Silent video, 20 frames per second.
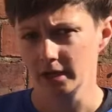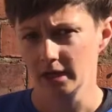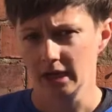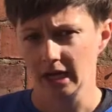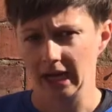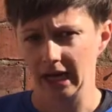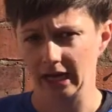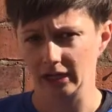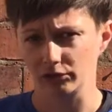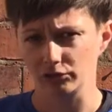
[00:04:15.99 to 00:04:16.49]

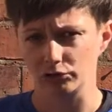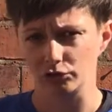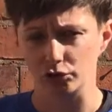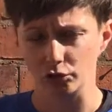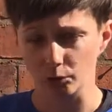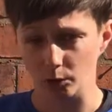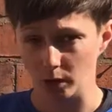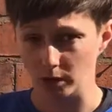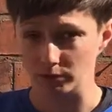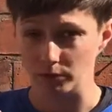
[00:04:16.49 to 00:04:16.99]
and you
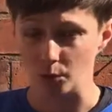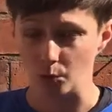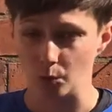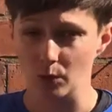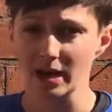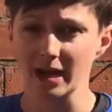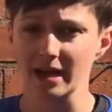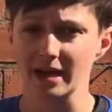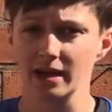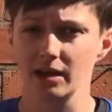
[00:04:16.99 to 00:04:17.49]
are
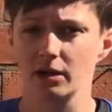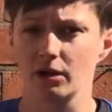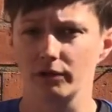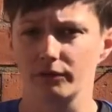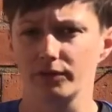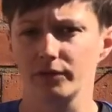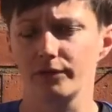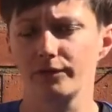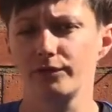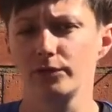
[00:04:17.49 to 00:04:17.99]
aware of the
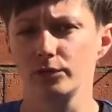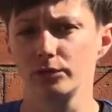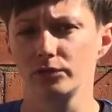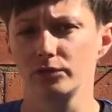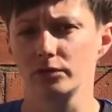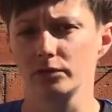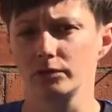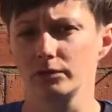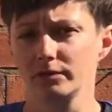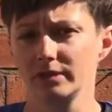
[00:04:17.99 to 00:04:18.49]
food that
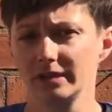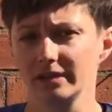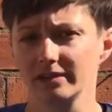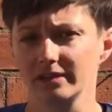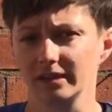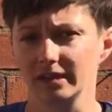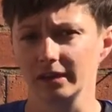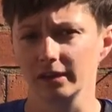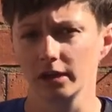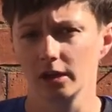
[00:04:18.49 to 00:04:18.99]
you're eating,